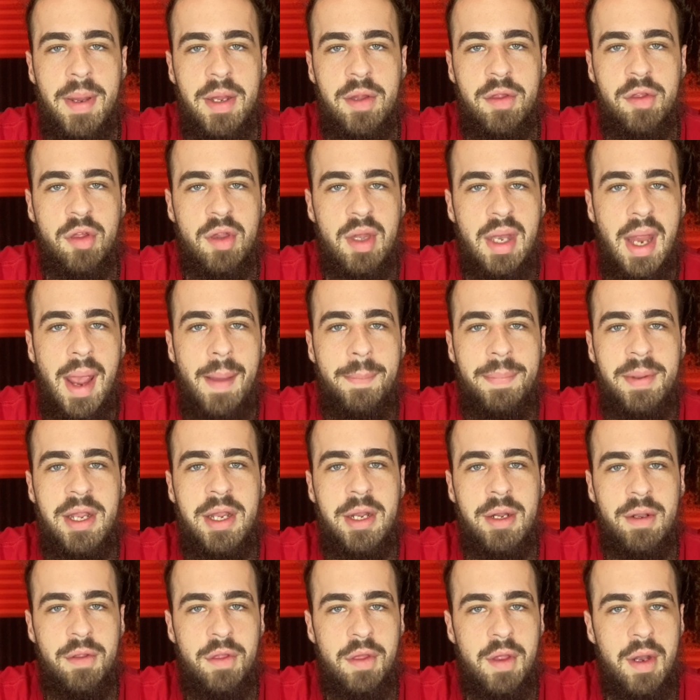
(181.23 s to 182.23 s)
bit snappy
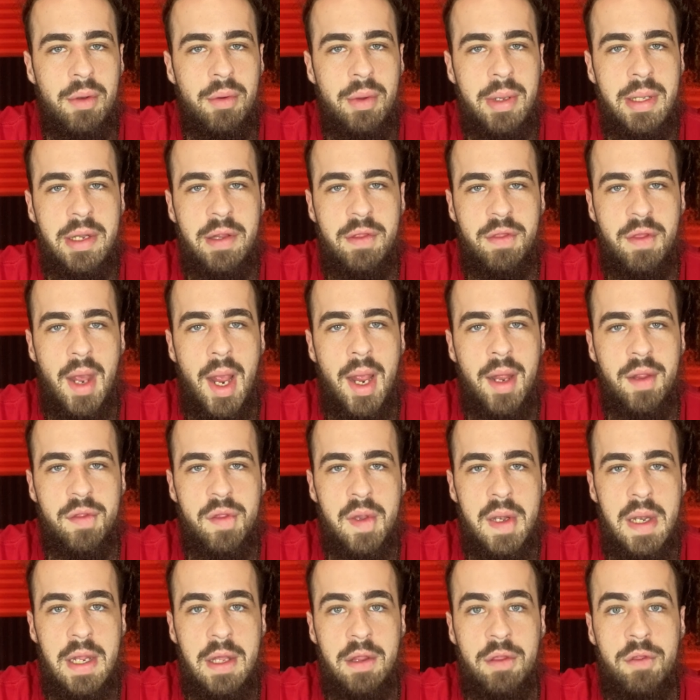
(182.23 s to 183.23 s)
considering the
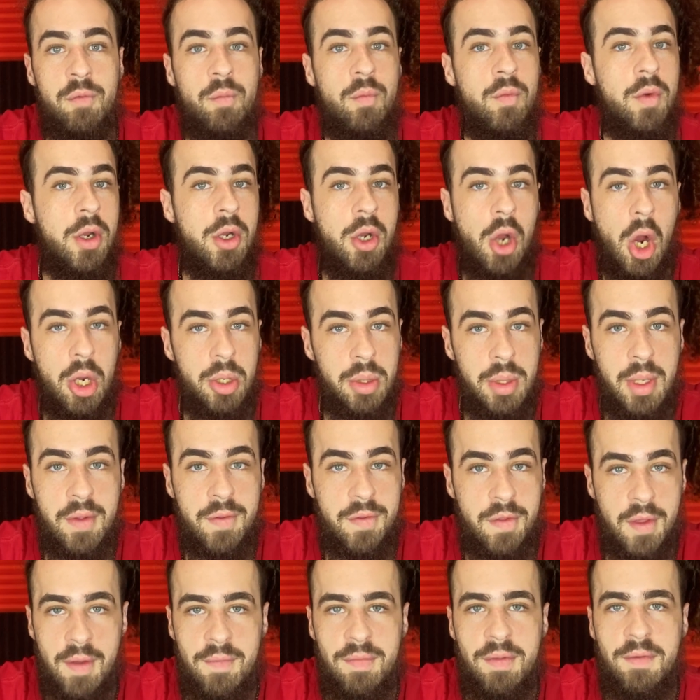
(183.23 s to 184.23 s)
size it is,
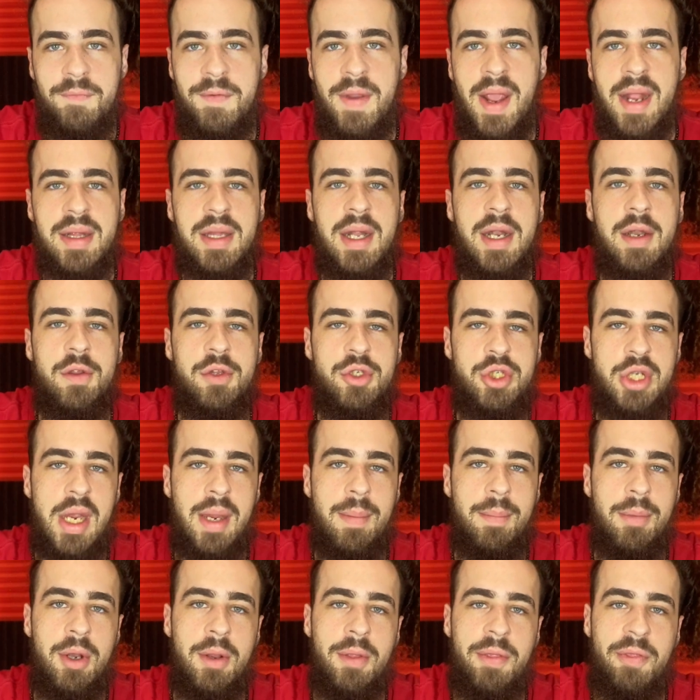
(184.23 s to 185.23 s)
regardless of the fact that it's
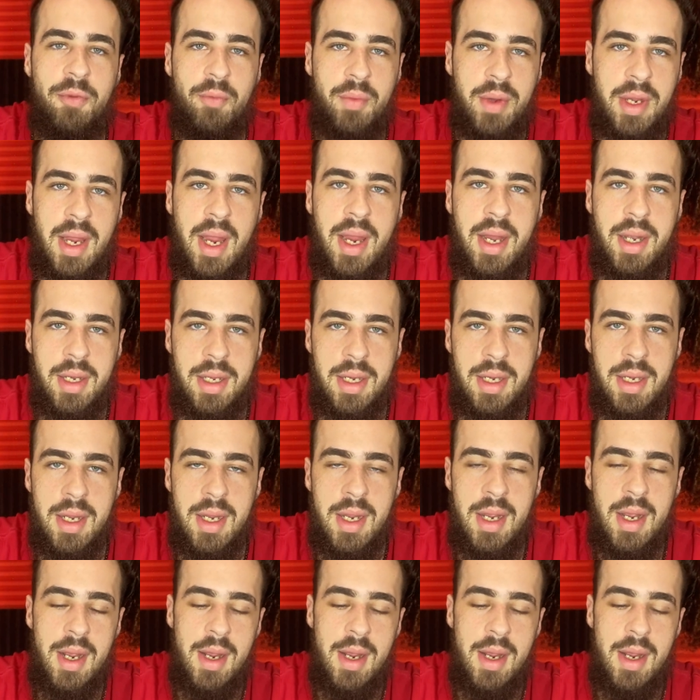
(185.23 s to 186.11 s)
chambered at 380.